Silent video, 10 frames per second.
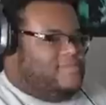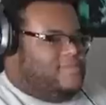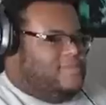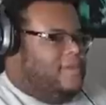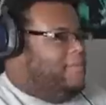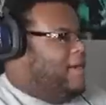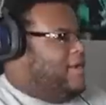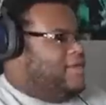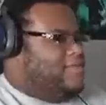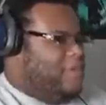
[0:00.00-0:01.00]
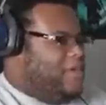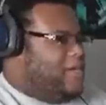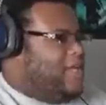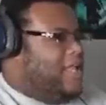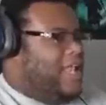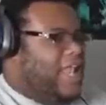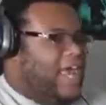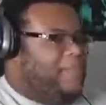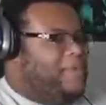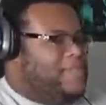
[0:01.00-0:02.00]
Them buttons be
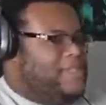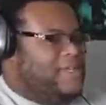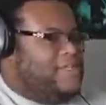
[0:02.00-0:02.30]
clapping, Sin.